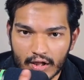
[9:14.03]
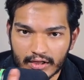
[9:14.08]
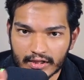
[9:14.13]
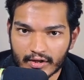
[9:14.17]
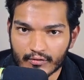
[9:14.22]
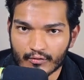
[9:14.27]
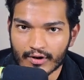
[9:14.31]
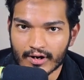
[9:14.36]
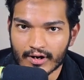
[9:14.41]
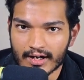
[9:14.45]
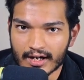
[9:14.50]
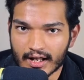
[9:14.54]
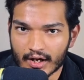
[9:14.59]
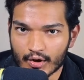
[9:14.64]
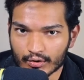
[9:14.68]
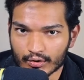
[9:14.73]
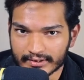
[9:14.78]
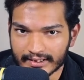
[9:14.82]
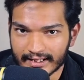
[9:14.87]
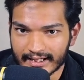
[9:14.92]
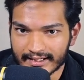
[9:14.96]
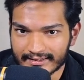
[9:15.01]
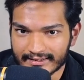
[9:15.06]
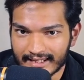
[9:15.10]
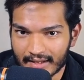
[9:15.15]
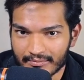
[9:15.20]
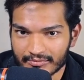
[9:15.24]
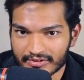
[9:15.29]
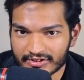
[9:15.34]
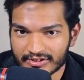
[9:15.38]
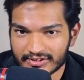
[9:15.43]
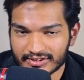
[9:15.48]
the world are looking at
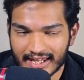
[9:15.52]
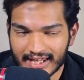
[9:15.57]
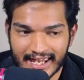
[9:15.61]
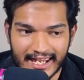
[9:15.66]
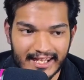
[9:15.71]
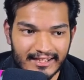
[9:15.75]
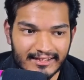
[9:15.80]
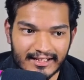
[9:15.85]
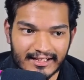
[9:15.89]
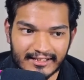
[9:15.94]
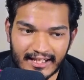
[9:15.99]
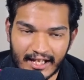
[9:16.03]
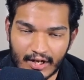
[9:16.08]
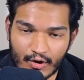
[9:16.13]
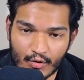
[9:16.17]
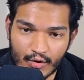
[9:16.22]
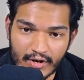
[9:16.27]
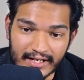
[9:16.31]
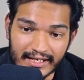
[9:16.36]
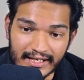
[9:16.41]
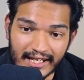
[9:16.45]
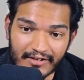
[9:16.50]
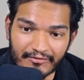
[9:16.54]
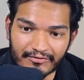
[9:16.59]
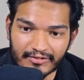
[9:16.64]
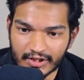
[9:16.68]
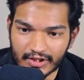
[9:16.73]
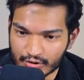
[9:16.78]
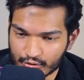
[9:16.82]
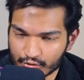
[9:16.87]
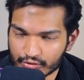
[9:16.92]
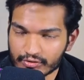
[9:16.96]
them, saying that they don't give
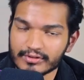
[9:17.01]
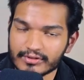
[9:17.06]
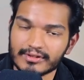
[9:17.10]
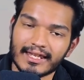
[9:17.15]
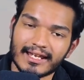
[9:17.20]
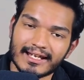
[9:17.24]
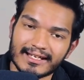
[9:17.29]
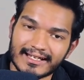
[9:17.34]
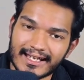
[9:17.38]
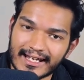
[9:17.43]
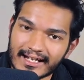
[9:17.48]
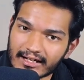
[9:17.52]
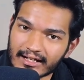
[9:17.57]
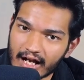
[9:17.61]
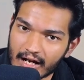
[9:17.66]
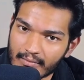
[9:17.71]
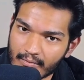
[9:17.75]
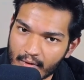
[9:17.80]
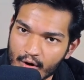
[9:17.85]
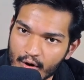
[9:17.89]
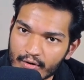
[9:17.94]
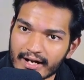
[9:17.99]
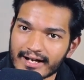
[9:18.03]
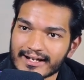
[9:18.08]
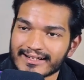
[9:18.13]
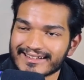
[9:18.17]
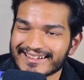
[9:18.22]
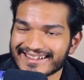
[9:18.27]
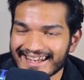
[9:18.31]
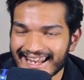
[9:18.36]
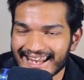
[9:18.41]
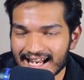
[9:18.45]
the news. They did come out
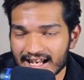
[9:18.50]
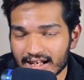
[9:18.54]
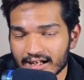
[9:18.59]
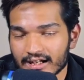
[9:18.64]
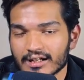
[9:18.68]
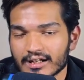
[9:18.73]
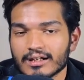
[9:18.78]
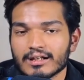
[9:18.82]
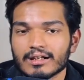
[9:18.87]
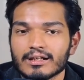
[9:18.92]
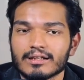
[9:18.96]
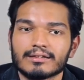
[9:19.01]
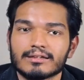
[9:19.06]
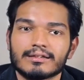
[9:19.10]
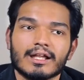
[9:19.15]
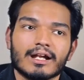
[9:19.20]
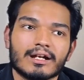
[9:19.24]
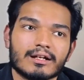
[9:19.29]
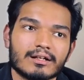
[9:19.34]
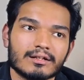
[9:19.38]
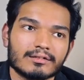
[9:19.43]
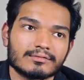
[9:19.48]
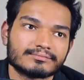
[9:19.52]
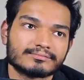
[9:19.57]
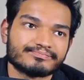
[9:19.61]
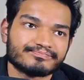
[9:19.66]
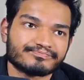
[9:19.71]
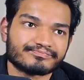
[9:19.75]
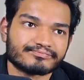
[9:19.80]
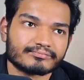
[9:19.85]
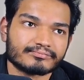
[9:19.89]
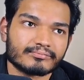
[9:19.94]
and tell that
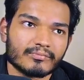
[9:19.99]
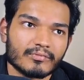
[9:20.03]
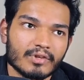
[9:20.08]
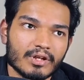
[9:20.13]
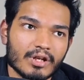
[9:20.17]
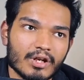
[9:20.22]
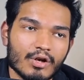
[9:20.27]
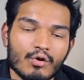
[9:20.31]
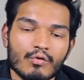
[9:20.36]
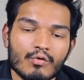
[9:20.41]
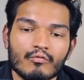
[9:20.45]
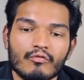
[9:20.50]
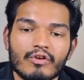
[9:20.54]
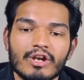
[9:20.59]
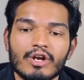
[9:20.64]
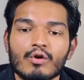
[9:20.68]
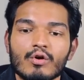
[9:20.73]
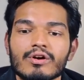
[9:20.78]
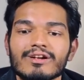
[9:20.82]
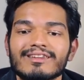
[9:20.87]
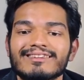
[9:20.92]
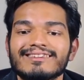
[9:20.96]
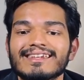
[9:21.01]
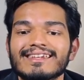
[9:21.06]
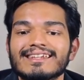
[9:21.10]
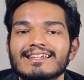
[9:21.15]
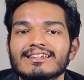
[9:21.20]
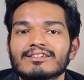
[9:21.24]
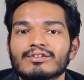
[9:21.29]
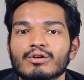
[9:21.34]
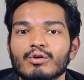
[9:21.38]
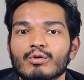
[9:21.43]
we don't
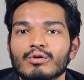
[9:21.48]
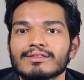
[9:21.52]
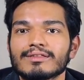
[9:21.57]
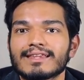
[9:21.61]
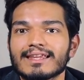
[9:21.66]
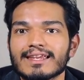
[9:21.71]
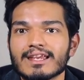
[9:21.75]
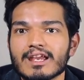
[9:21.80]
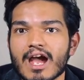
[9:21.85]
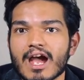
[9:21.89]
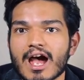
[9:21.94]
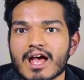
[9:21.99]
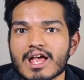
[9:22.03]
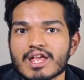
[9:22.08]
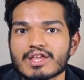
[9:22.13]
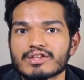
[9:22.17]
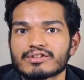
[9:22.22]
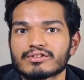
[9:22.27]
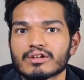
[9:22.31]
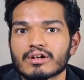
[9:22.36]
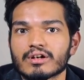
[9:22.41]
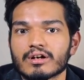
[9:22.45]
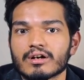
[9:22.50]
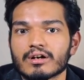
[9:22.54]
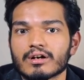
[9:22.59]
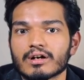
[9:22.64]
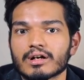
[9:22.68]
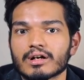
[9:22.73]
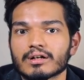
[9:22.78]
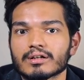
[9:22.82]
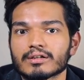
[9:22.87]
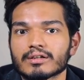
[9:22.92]
see this whole thing as
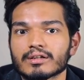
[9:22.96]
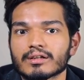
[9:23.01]
a